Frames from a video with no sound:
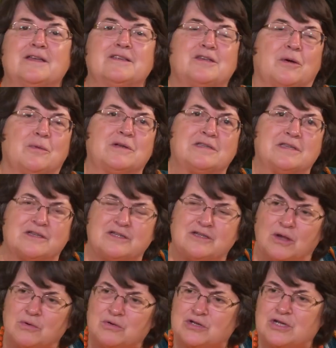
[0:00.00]
So it's
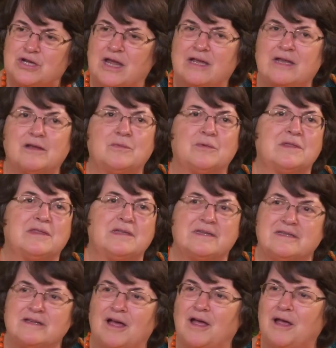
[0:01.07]
associated with
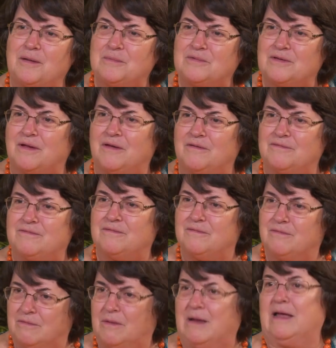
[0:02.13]
these times of,
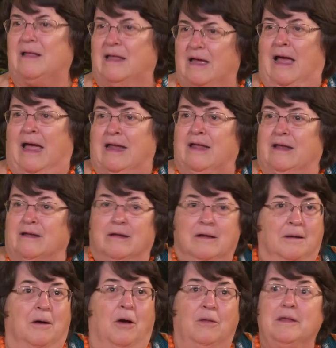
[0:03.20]
well,
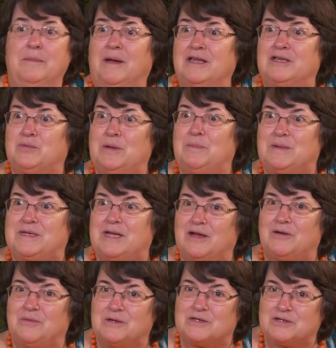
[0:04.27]
only my sweet
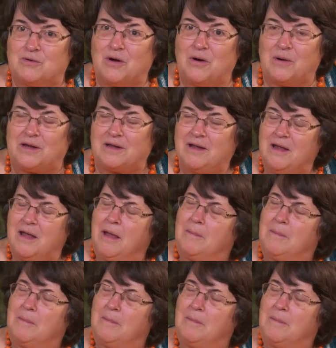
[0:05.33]
potato is growing.